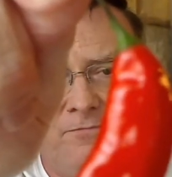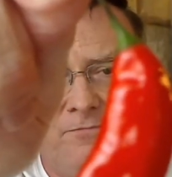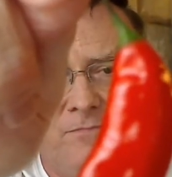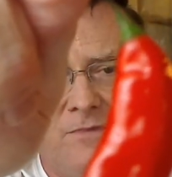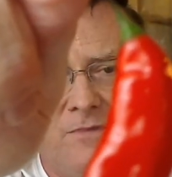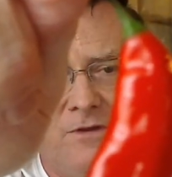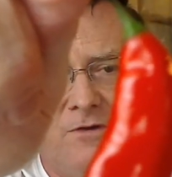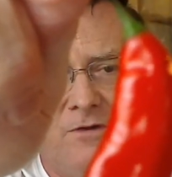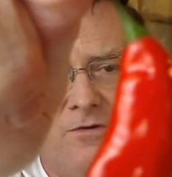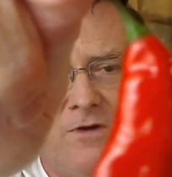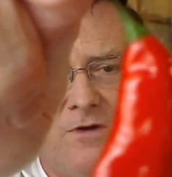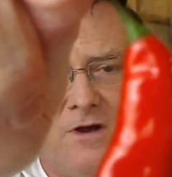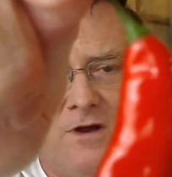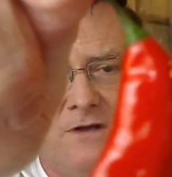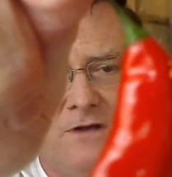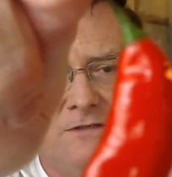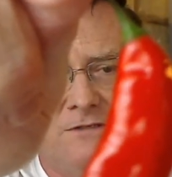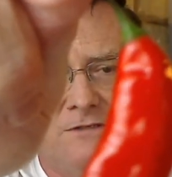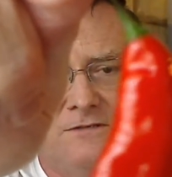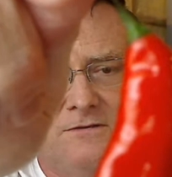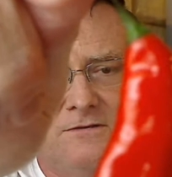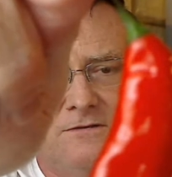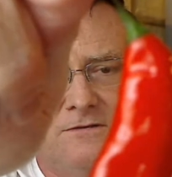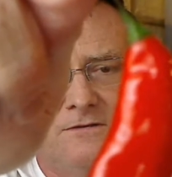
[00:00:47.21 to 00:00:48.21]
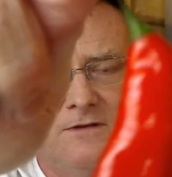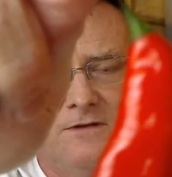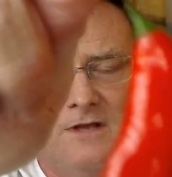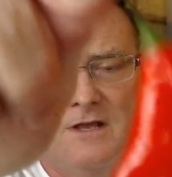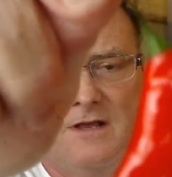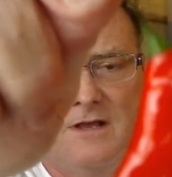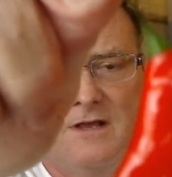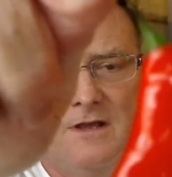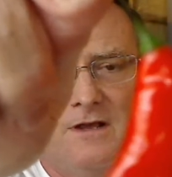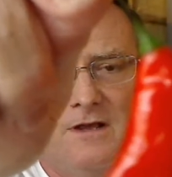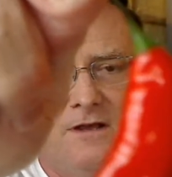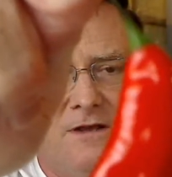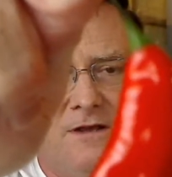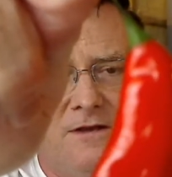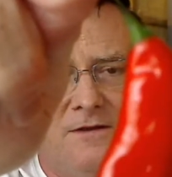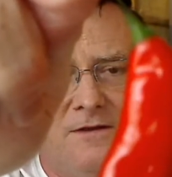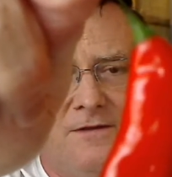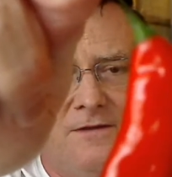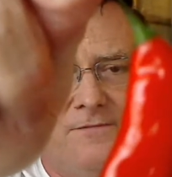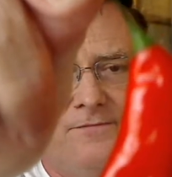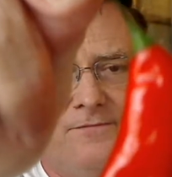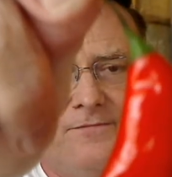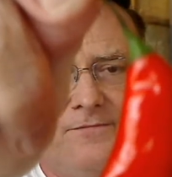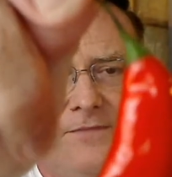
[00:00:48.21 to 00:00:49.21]
cross or
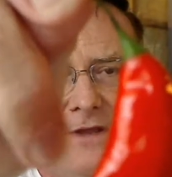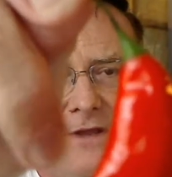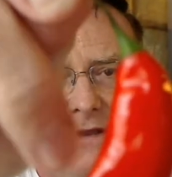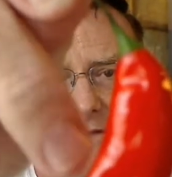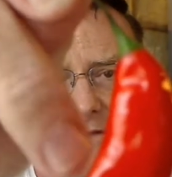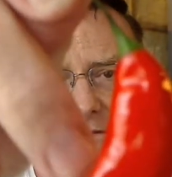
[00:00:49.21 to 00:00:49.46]
that it's